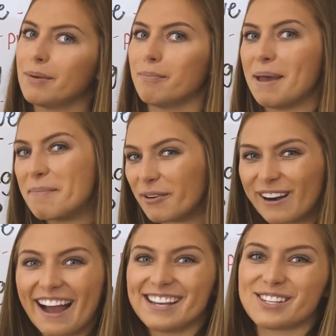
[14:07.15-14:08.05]
and
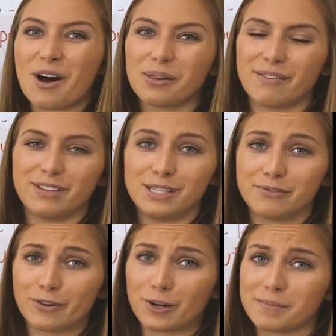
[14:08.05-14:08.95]
memorize all of
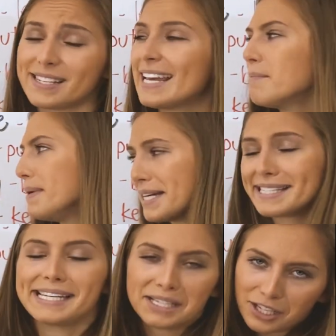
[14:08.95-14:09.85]
these verbs,
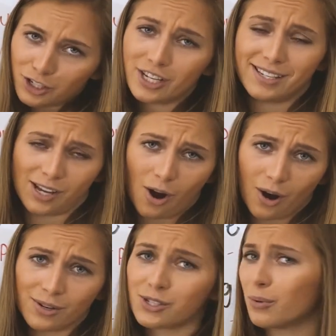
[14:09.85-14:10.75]
because English is
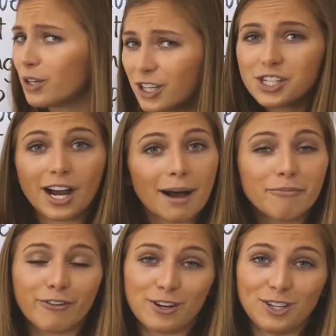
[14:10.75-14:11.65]
hard. So good
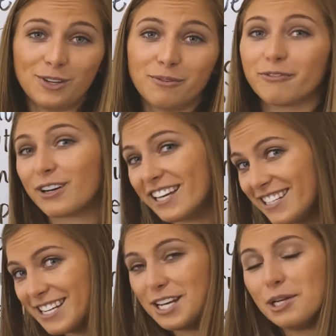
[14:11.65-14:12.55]
job for you for
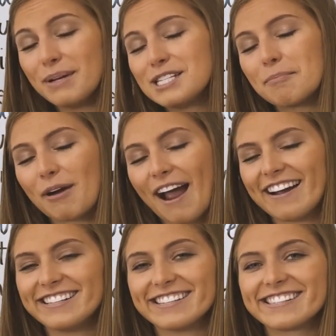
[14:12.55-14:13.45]
continuing to
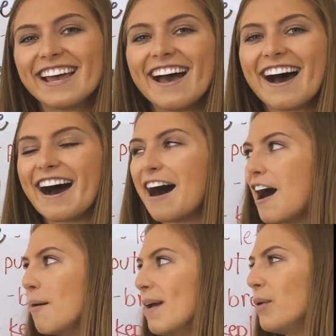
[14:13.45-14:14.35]
practice
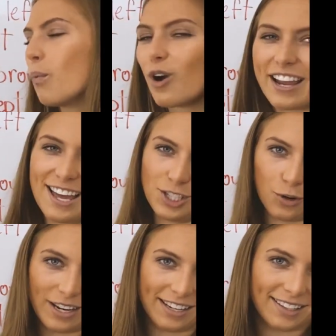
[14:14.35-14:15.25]
and work at
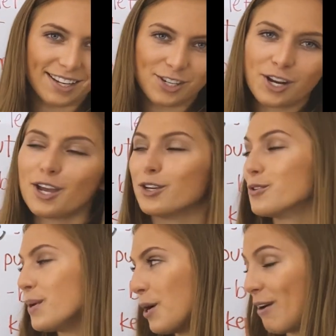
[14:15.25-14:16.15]
your English. You're
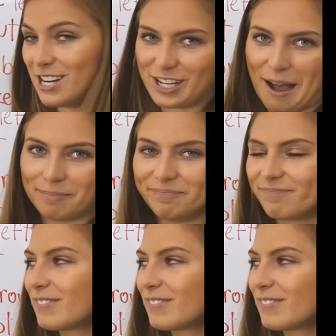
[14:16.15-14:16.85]
doing a great job.